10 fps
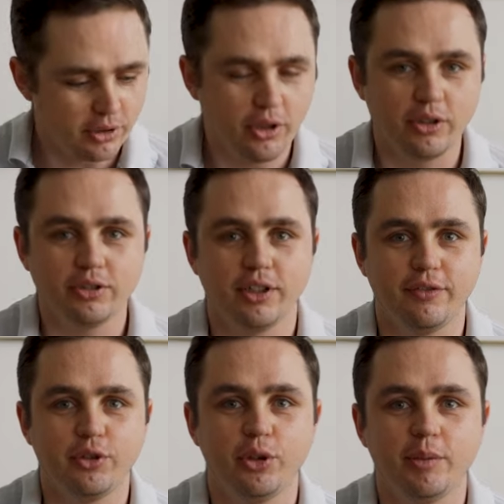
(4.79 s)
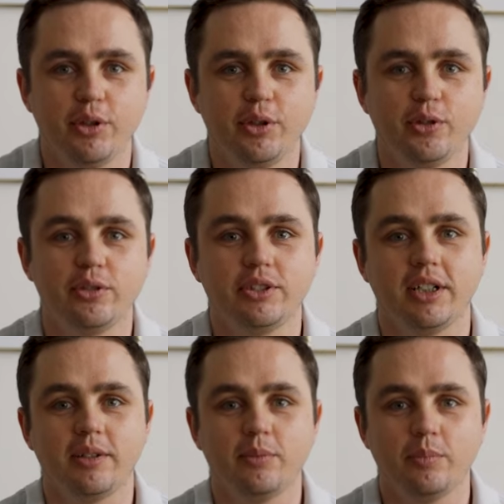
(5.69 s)
and cons of toy poodles
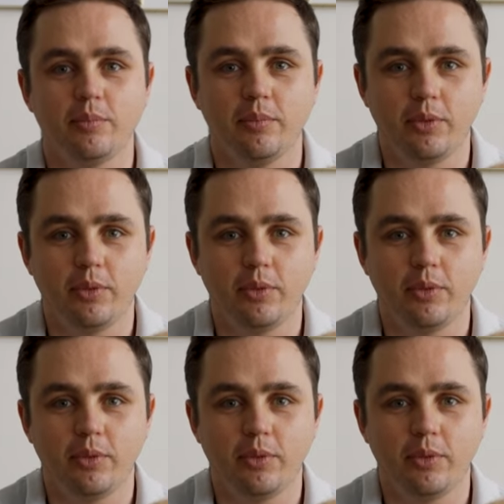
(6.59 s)
and